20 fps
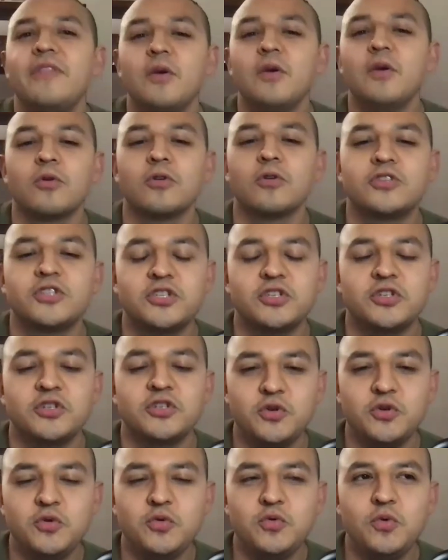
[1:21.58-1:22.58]
there were
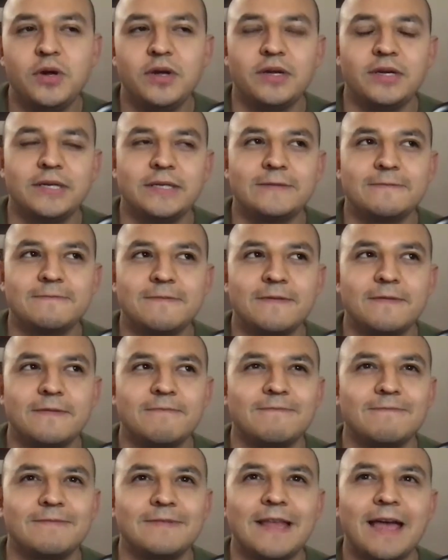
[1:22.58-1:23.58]
two,
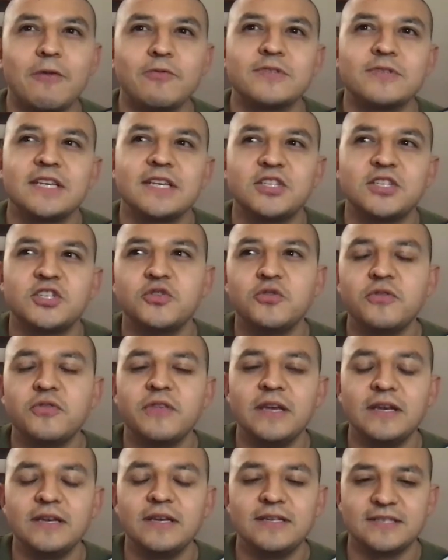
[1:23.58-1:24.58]
I would say two
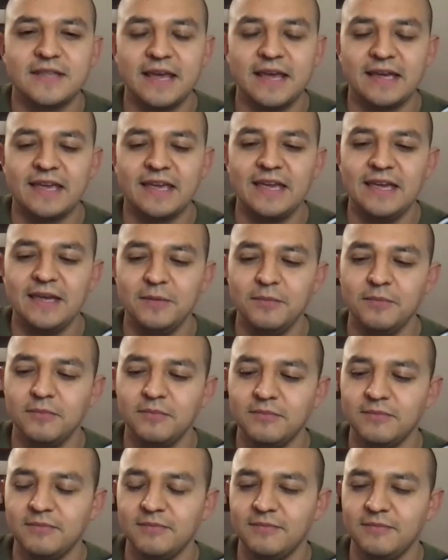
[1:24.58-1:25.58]
things that
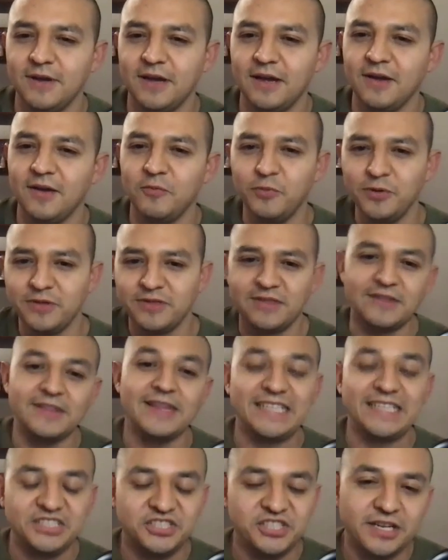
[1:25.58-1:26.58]
came uh, with the
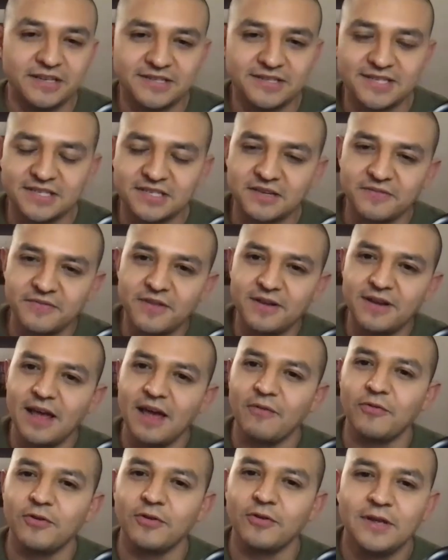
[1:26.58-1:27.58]
like genesis of the
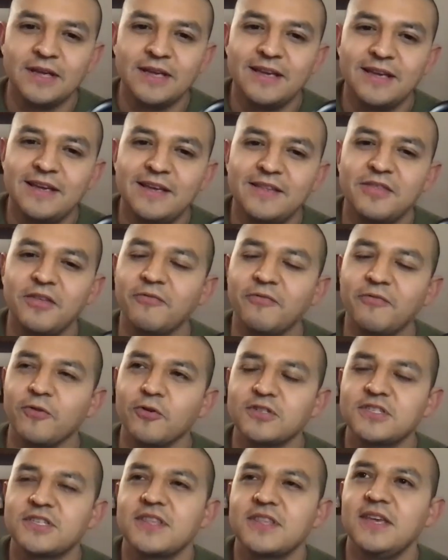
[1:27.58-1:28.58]
novel. The
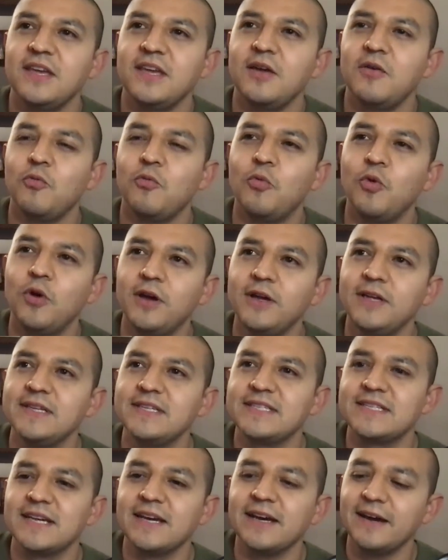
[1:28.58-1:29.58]
first thing
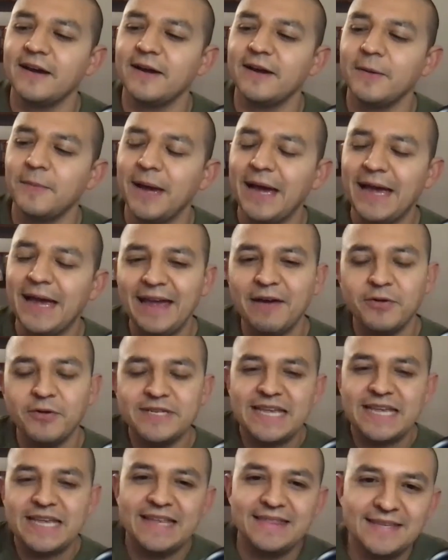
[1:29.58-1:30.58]
was um, I
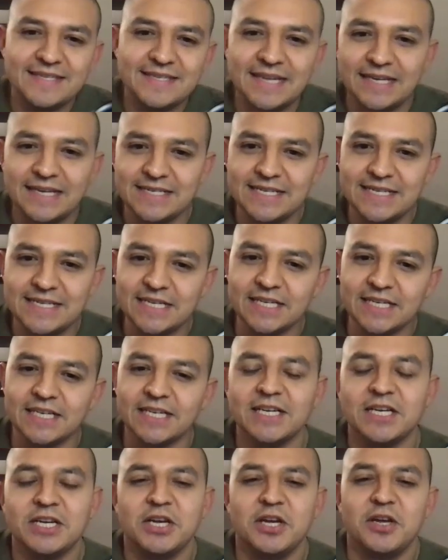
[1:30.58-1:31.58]
always had this
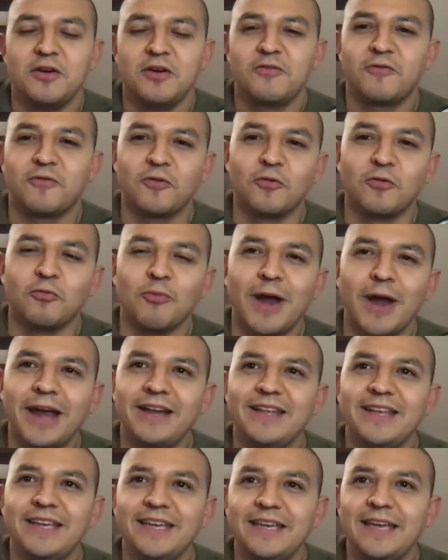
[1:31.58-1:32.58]
idea for
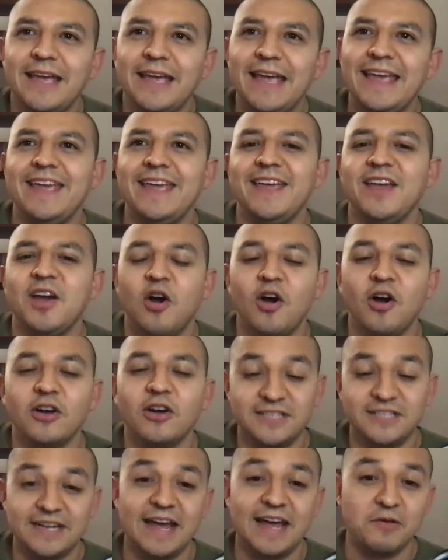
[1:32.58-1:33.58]
writing a
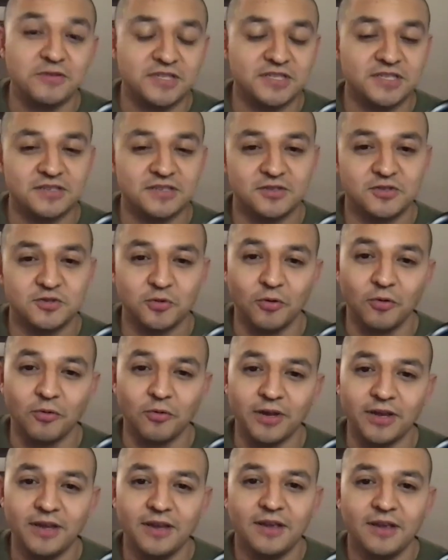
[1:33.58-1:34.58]
haunted house
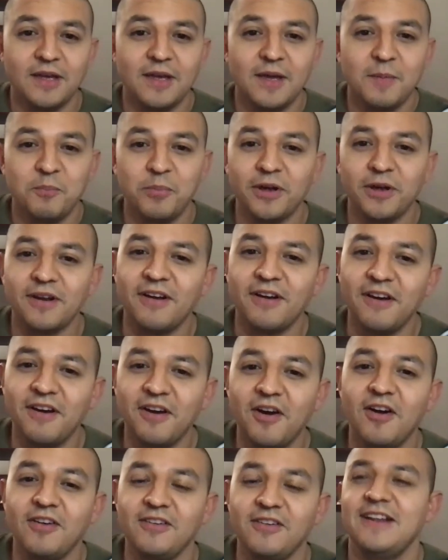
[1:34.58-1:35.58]
story, but a, a
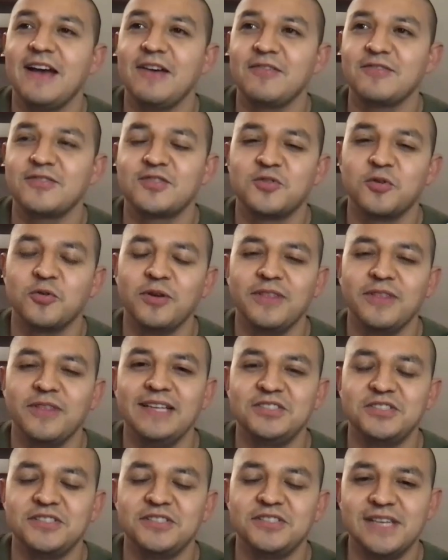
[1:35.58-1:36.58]
haunted house story
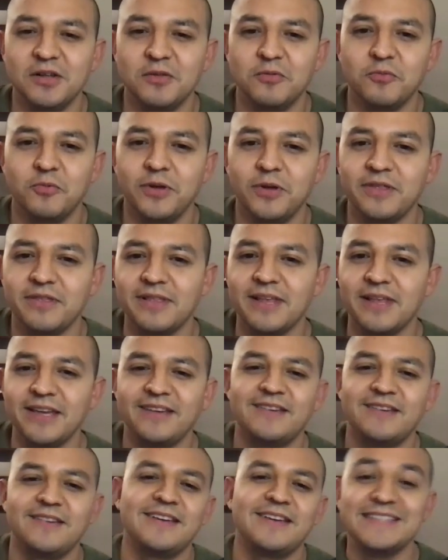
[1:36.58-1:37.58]
that just dealt with
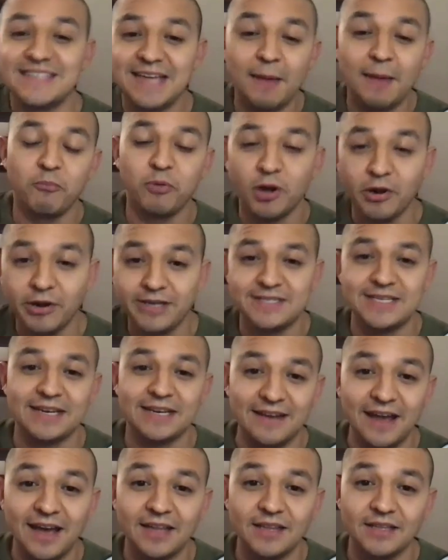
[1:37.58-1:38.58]
like contemporary
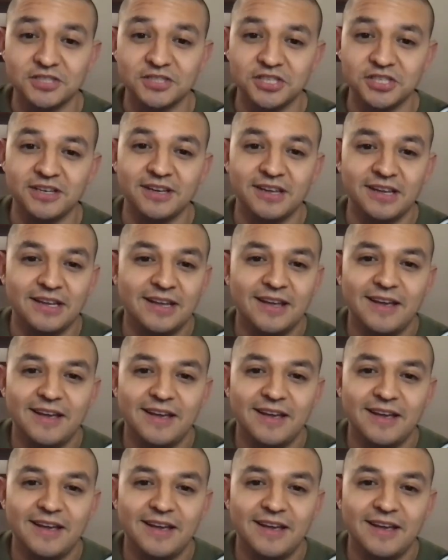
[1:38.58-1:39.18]
technology.